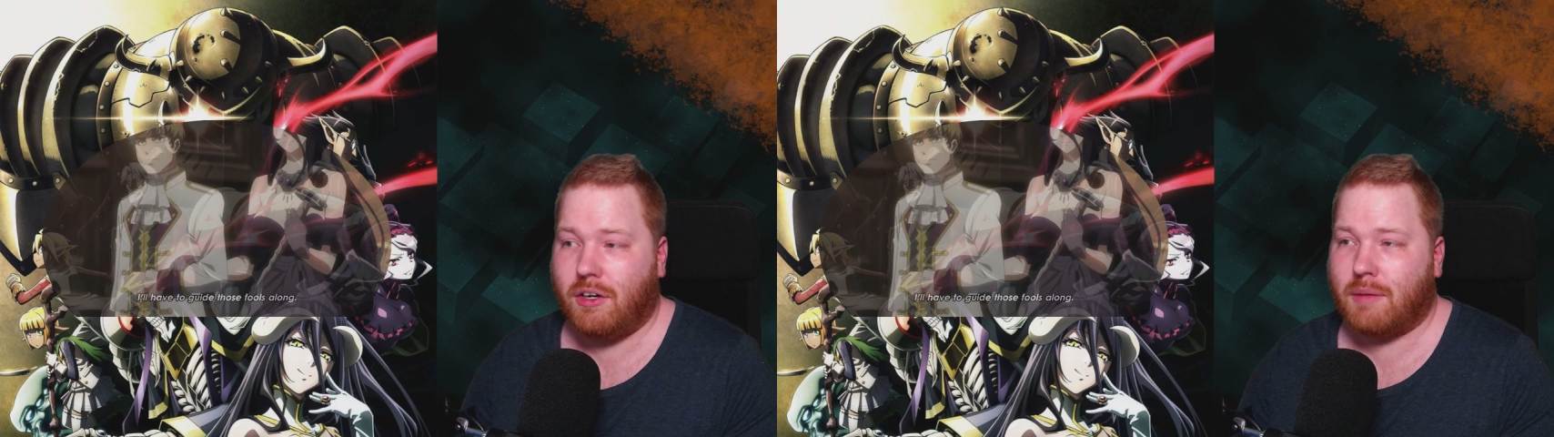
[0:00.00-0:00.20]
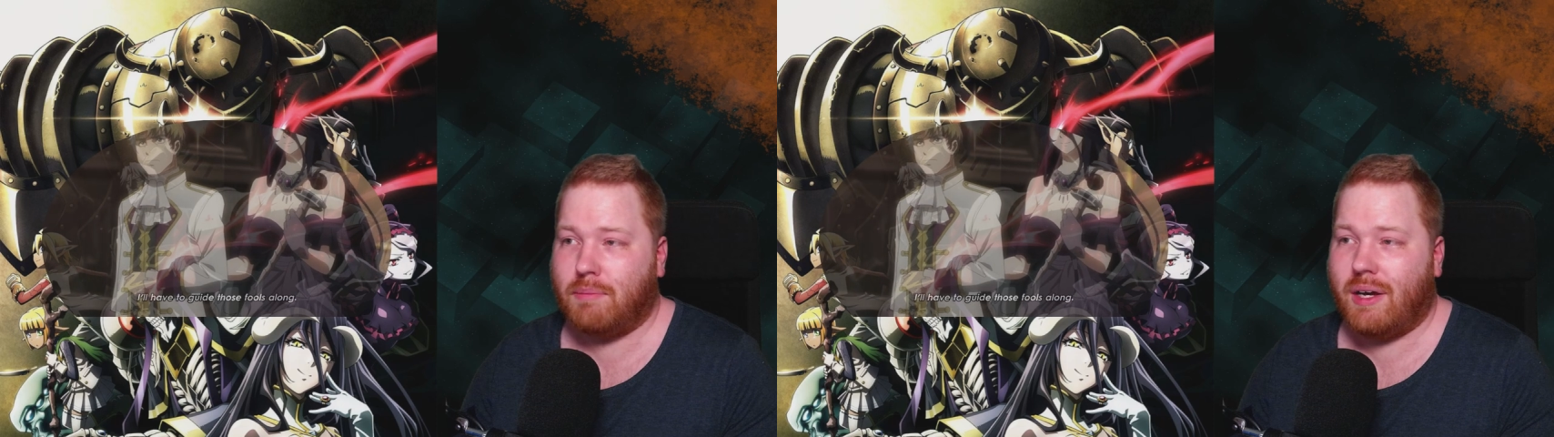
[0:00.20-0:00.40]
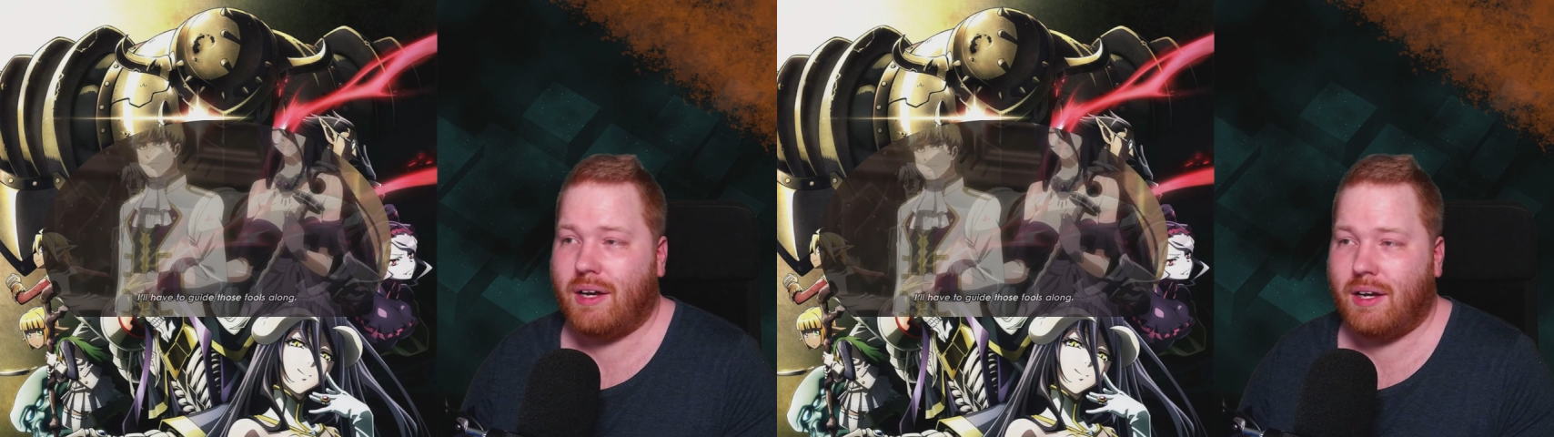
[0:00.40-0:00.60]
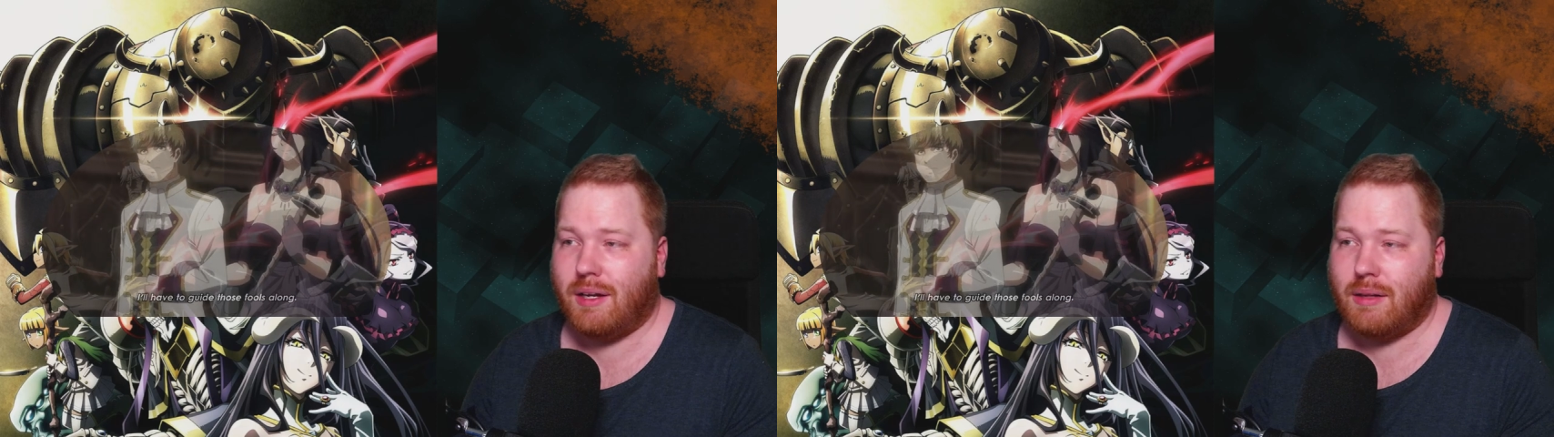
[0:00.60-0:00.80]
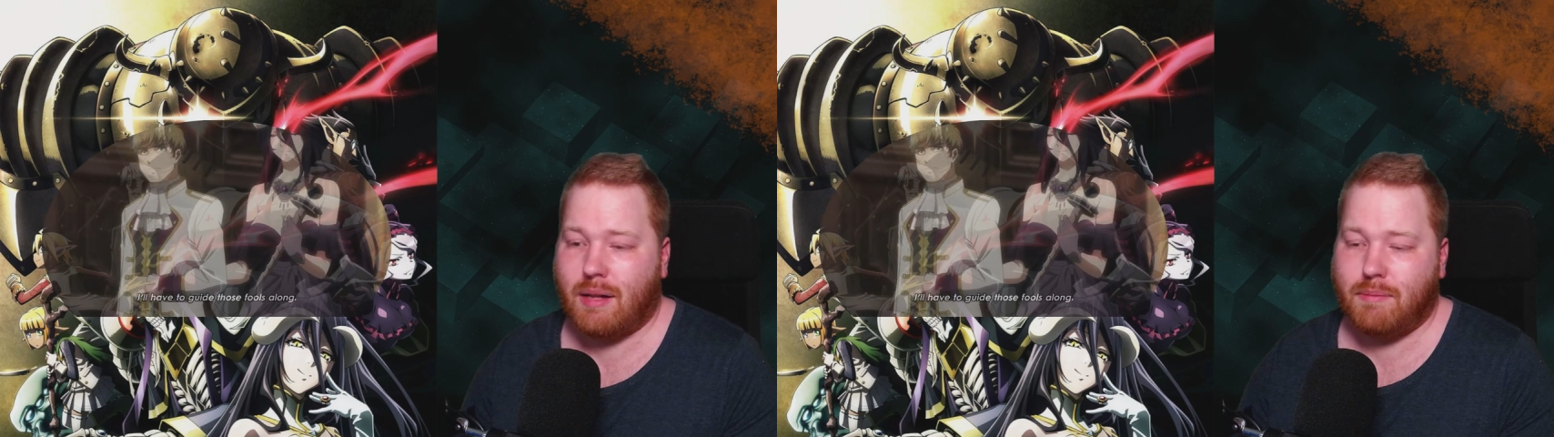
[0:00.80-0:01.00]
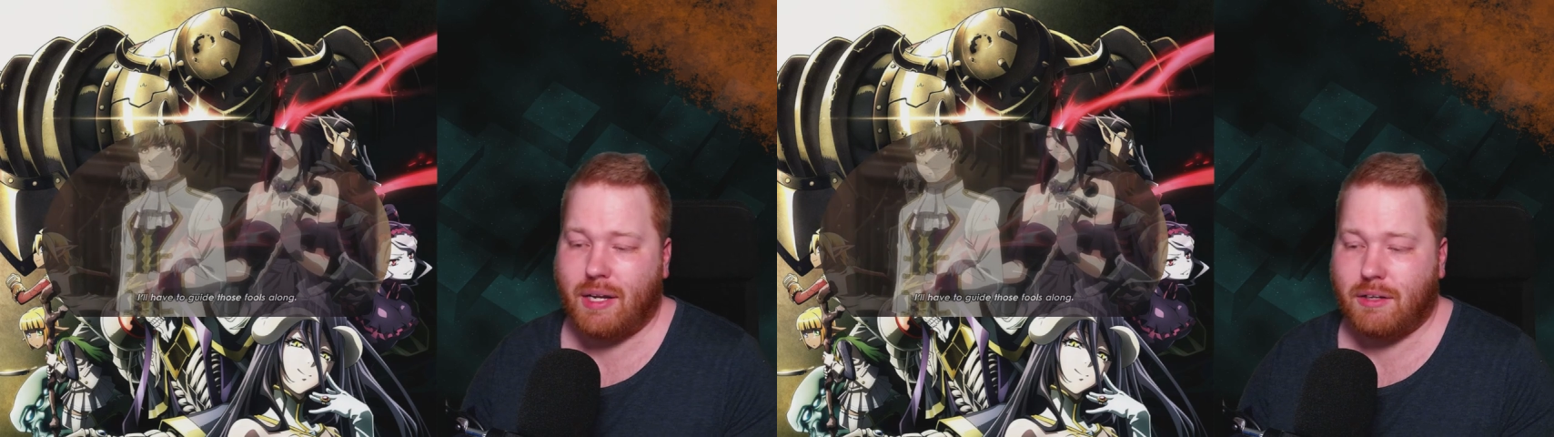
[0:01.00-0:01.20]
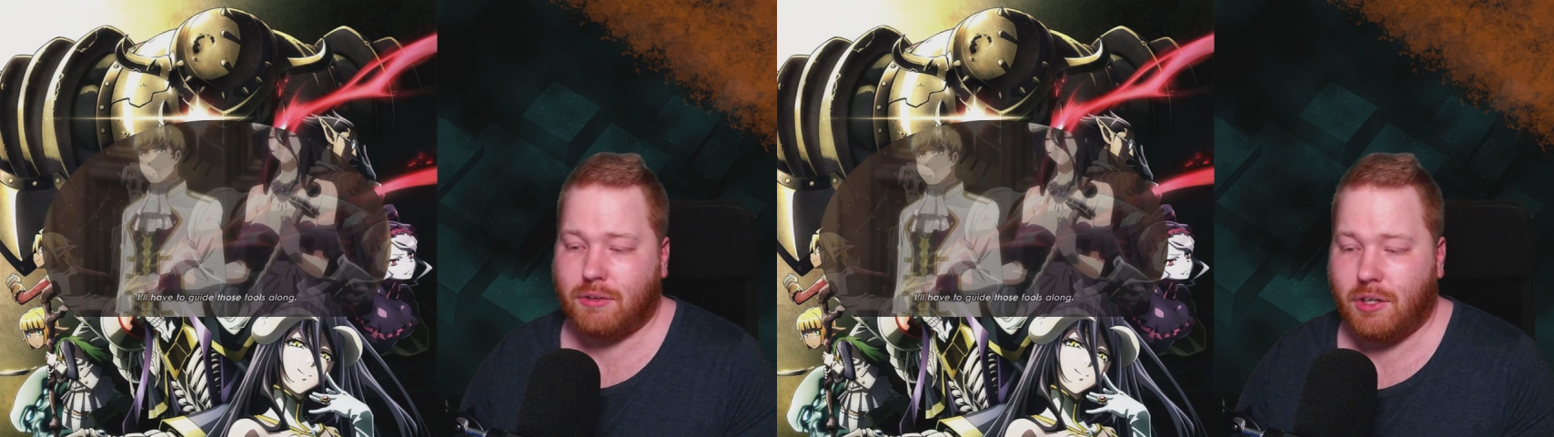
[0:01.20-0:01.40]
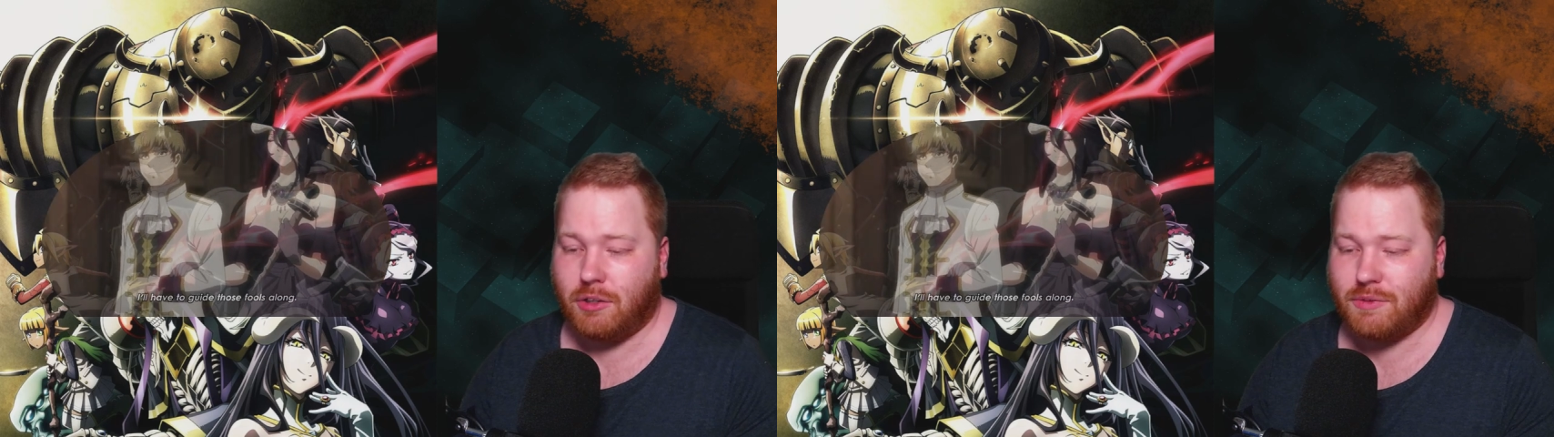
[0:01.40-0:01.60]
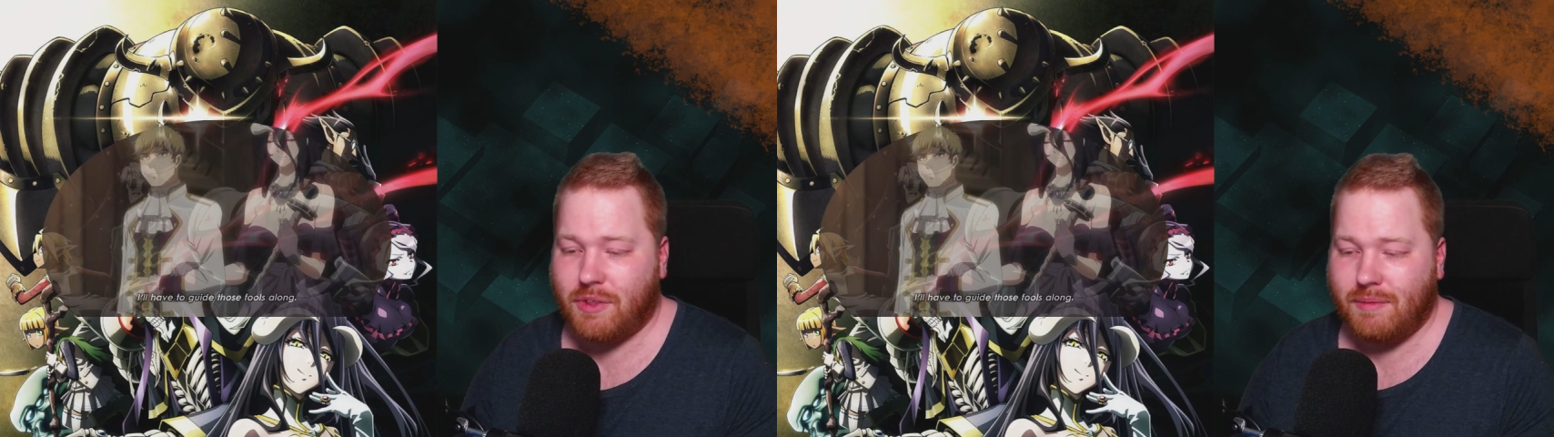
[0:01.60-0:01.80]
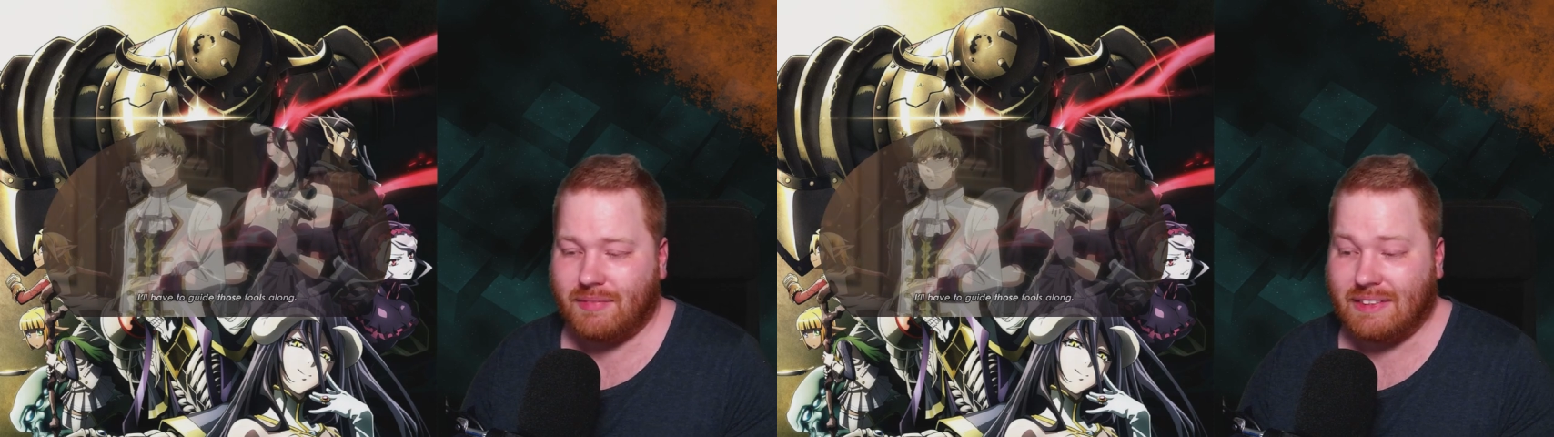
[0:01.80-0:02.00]
Speaker 1: god, Albe uh, Albedo goes with
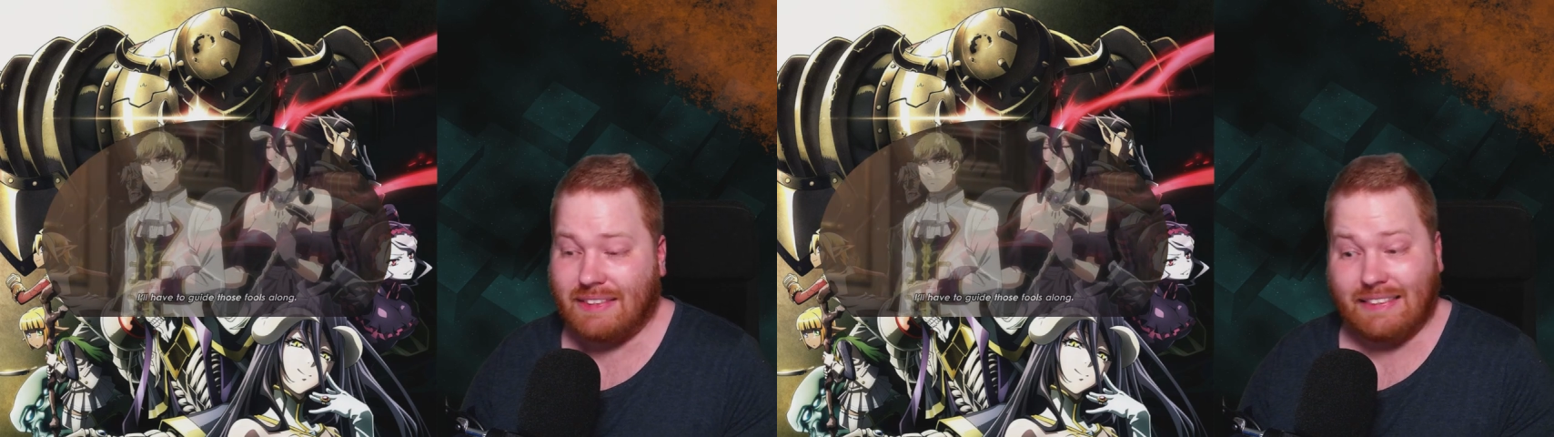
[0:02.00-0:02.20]
him?